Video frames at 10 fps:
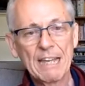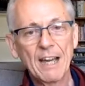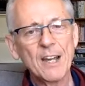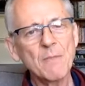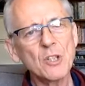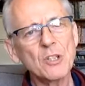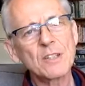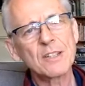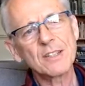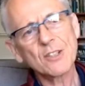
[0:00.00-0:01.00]
And I'm
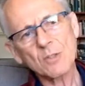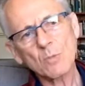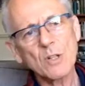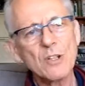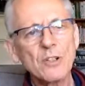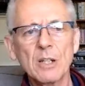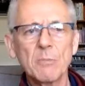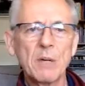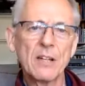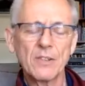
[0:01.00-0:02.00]
just, just wondering
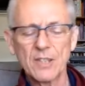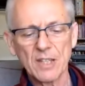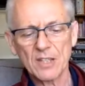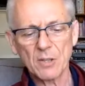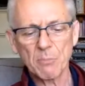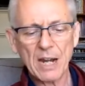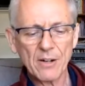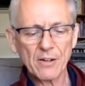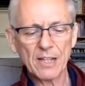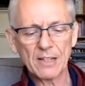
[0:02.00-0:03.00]
about the, as a
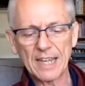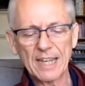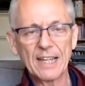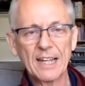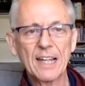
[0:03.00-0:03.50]
parallel here,